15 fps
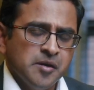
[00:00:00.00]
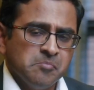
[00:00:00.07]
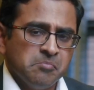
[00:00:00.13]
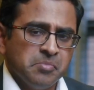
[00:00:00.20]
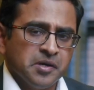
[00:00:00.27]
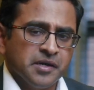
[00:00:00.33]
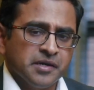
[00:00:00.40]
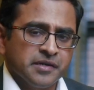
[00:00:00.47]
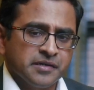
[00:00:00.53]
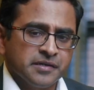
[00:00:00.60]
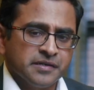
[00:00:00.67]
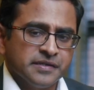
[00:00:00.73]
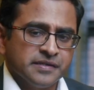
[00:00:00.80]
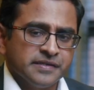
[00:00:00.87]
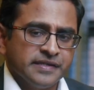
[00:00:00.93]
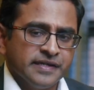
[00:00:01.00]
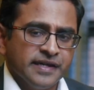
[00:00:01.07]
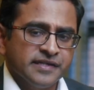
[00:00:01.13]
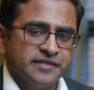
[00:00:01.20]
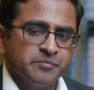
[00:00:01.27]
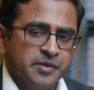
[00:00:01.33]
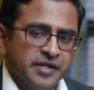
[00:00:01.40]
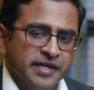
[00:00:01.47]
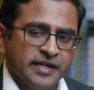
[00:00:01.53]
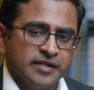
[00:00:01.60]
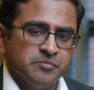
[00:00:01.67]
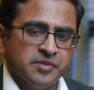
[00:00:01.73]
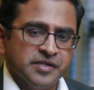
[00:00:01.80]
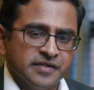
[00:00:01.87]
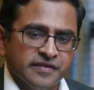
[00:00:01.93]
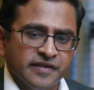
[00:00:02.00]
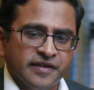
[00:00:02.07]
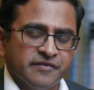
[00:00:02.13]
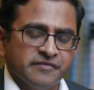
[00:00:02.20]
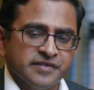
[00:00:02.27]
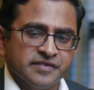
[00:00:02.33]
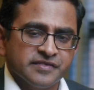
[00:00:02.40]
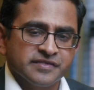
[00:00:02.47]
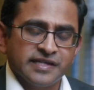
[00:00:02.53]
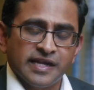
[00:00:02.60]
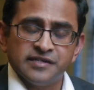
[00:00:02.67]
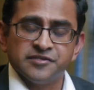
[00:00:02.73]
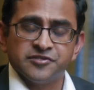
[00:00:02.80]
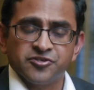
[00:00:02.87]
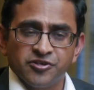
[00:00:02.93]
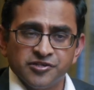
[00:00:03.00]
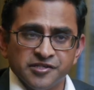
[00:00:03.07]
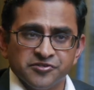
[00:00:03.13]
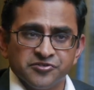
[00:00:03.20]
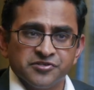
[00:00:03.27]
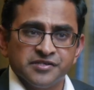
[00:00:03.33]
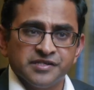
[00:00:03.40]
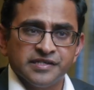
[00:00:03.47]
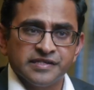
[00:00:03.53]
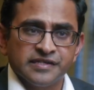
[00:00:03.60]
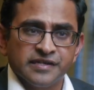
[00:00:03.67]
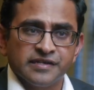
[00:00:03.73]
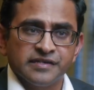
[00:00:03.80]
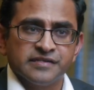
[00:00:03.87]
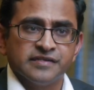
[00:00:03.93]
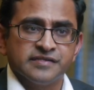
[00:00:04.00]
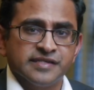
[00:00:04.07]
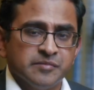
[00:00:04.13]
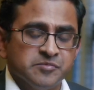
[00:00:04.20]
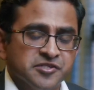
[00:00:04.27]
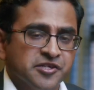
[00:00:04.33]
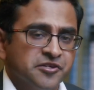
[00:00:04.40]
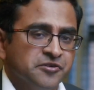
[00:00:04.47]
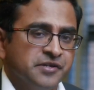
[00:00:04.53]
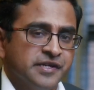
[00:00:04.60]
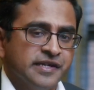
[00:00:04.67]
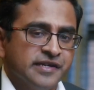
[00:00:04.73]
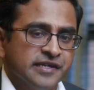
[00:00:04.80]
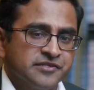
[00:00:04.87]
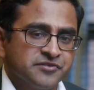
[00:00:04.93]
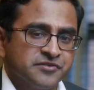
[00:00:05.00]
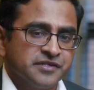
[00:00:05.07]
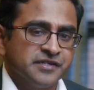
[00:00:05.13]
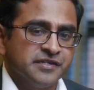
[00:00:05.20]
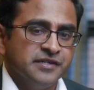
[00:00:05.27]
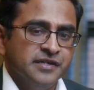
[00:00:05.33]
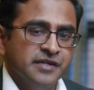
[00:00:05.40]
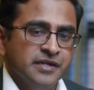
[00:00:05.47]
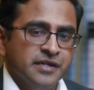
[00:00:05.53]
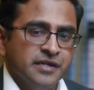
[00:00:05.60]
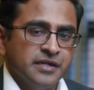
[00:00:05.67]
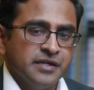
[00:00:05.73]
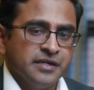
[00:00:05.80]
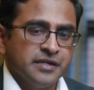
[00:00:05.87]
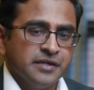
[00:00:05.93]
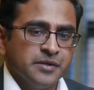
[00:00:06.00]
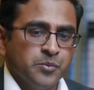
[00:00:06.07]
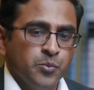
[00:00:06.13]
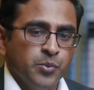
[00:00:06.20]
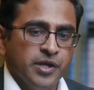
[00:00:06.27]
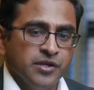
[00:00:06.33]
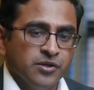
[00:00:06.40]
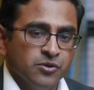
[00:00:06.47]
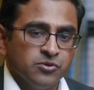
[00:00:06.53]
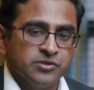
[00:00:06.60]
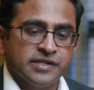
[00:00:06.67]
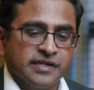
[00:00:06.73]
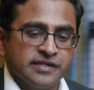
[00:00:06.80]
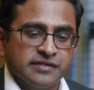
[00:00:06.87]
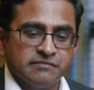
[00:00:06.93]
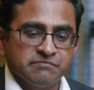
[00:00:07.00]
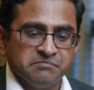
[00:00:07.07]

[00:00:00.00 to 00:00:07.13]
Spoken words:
but the other big element there is talent shortage. I think the cybersecurity industry, we know that